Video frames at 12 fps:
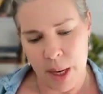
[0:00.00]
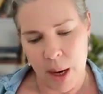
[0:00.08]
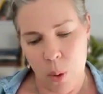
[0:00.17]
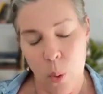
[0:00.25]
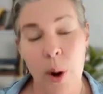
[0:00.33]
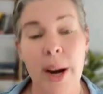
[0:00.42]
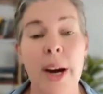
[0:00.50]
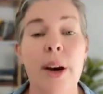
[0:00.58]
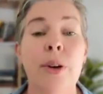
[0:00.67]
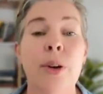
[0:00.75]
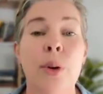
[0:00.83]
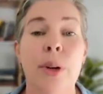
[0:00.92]
where
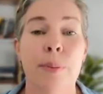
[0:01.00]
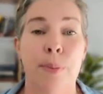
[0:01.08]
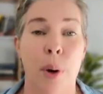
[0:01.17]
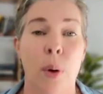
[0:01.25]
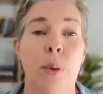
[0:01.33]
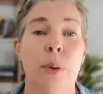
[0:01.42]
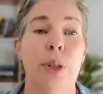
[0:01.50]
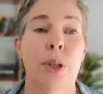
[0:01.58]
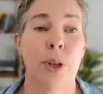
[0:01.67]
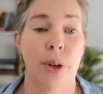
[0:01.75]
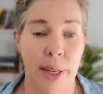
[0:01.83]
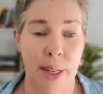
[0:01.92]
you can post
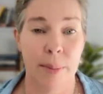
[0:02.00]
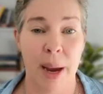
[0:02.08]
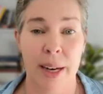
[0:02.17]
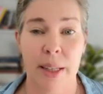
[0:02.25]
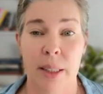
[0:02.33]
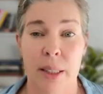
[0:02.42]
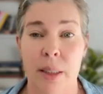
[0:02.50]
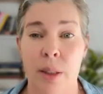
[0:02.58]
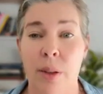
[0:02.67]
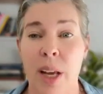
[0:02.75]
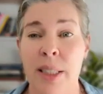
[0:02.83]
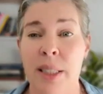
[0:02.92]
your lead magnets. So
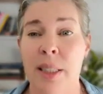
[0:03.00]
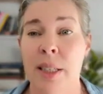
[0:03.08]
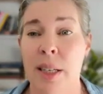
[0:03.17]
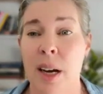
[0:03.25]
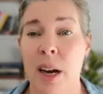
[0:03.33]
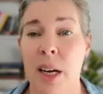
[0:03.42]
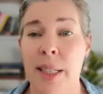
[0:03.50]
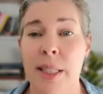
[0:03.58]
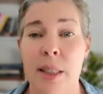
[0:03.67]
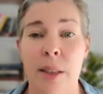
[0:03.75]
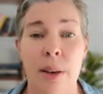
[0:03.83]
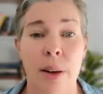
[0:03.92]
that's the
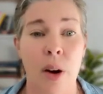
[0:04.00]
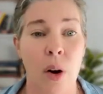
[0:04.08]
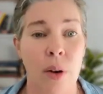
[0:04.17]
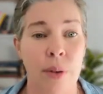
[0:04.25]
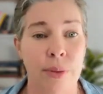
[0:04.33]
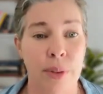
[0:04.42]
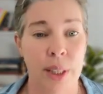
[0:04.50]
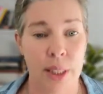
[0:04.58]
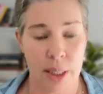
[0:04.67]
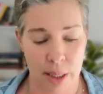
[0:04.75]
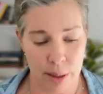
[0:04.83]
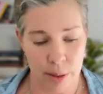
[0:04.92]
title of
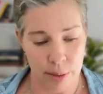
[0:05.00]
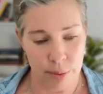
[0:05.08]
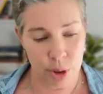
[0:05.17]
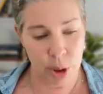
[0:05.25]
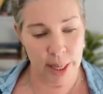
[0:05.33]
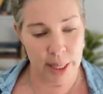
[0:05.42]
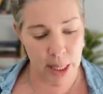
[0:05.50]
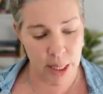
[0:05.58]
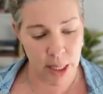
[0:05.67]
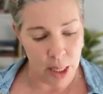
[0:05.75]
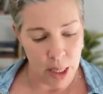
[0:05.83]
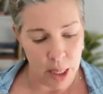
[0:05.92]
this little
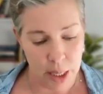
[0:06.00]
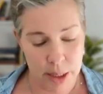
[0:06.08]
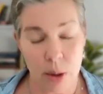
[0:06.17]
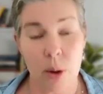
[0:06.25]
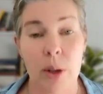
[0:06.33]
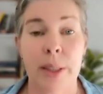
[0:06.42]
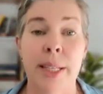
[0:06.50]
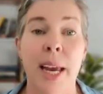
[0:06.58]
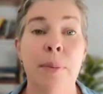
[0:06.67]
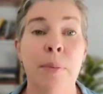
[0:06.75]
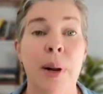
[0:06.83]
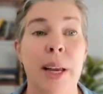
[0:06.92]
training. It's called
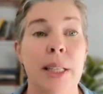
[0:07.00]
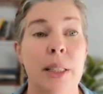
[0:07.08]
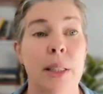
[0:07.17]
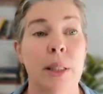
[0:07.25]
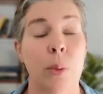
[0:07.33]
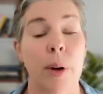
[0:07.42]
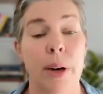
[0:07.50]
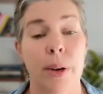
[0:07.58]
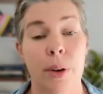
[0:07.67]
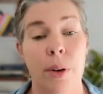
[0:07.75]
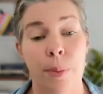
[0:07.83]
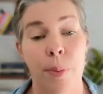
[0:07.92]
10 places where
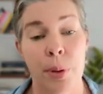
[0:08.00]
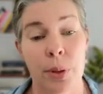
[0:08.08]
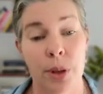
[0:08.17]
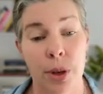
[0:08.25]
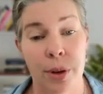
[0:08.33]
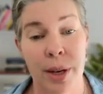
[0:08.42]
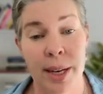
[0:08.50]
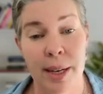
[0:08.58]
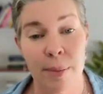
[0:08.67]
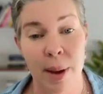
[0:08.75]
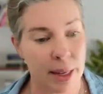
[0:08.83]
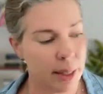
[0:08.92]
you can put your lead
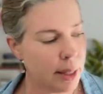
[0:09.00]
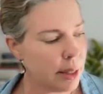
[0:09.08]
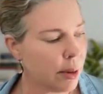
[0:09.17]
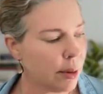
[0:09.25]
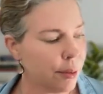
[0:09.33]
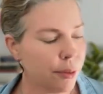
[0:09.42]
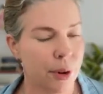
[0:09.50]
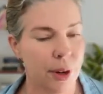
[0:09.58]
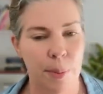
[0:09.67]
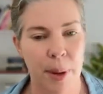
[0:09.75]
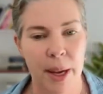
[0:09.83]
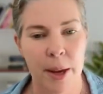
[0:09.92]
magnet or
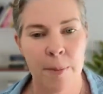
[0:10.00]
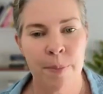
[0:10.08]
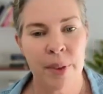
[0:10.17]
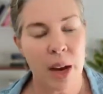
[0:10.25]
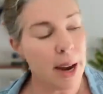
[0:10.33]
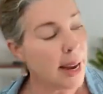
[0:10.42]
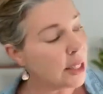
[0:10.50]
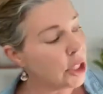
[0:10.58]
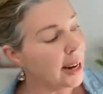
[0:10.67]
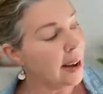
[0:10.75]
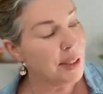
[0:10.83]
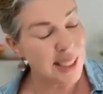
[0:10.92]
freebie. I
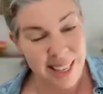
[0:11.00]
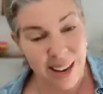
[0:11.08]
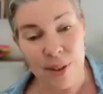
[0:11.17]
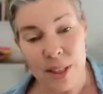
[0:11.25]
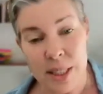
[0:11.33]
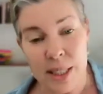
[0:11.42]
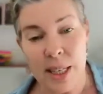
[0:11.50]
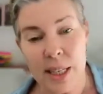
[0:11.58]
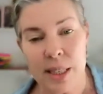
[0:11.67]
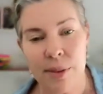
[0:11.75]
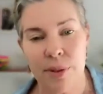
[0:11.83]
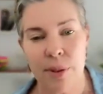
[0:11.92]
actually have 17
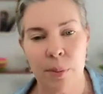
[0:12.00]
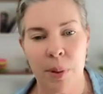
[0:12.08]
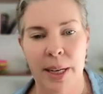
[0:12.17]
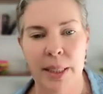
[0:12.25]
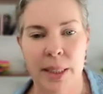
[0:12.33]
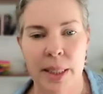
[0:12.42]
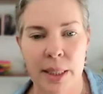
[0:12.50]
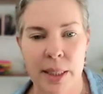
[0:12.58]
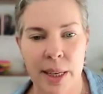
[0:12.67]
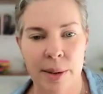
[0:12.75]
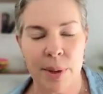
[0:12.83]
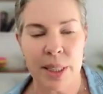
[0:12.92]
different places
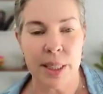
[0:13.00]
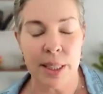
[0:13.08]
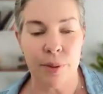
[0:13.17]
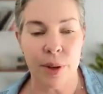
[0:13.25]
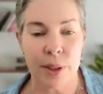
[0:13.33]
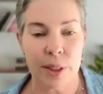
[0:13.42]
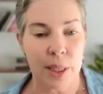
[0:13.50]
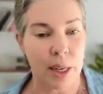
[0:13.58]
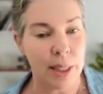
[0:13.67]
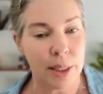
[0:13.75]
in my 6-figure stylist